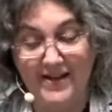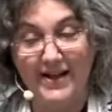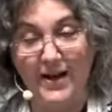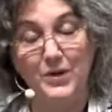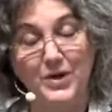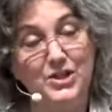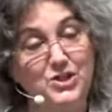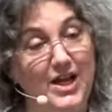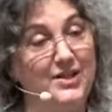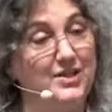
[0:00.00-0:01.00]
And we're going to
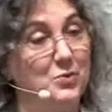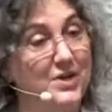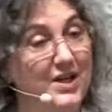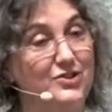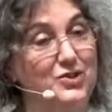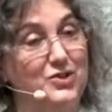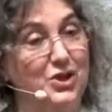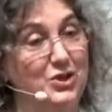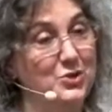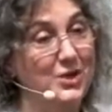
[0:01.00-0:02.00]
chant it. We're not just going to
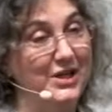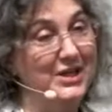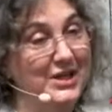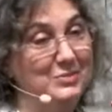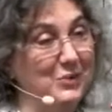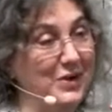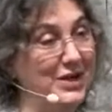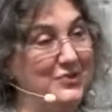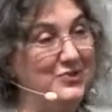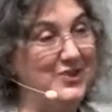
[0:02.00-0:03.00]
do it in Hebrew, we're going
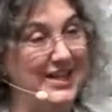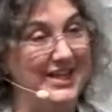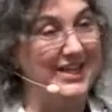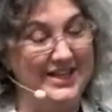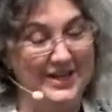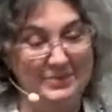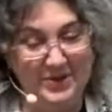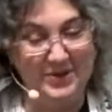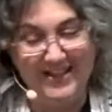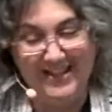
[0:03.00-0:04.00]
to sing it in Hebrew.
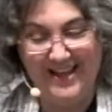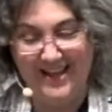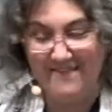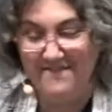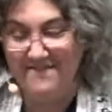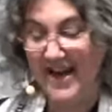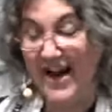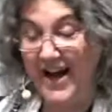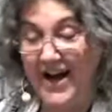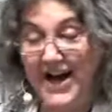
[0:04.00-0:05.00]

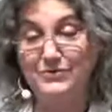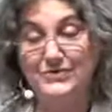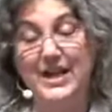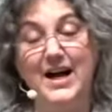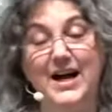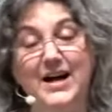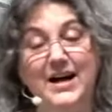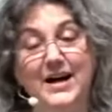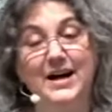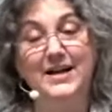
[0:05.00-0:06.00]

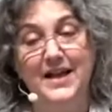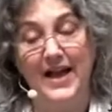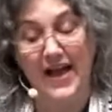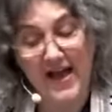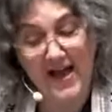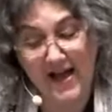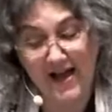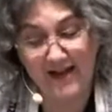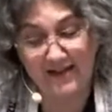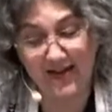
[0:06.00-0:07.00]
Ve'ahavta
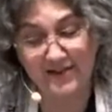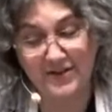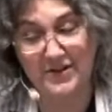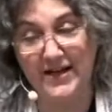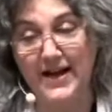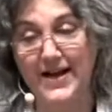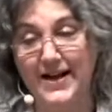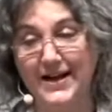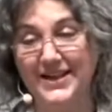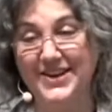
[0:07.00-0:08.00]
et
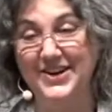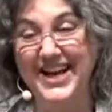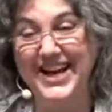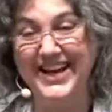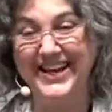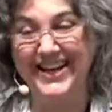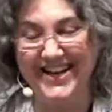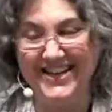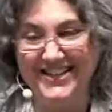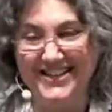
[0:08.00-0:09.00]
Adonai
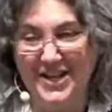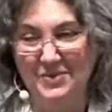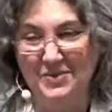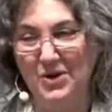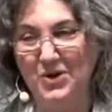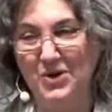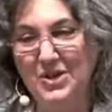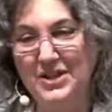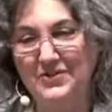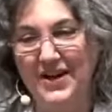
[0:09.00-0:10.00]
Elohecha b'chol
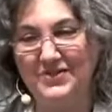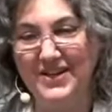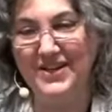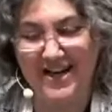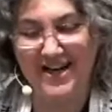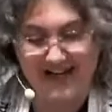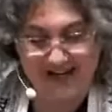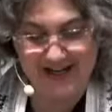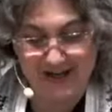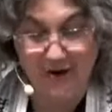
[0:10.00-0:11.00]

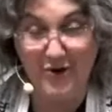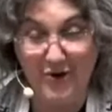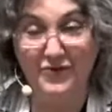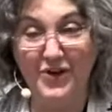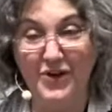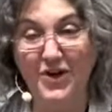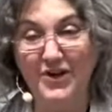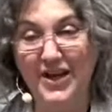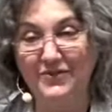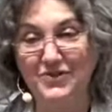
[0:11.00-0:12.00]
levavcha u'v'chol
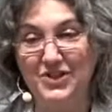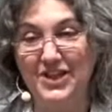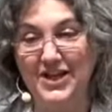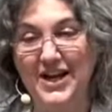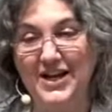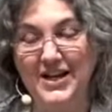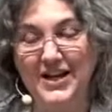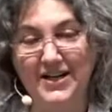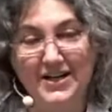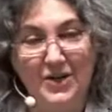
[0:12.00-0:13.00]

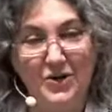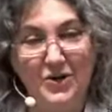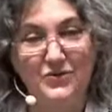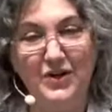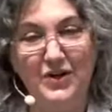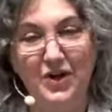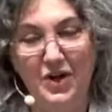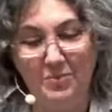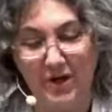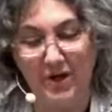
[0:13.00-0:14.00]
nafshecha u'v'chol
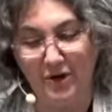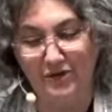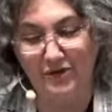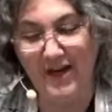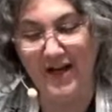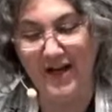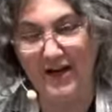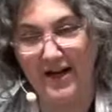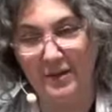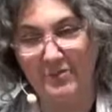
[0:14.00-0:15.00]

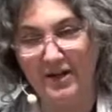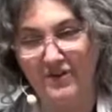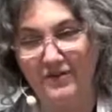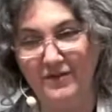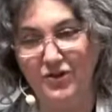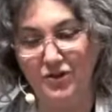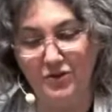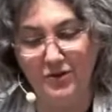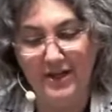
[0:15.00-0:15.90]
me'odecha. Page 72.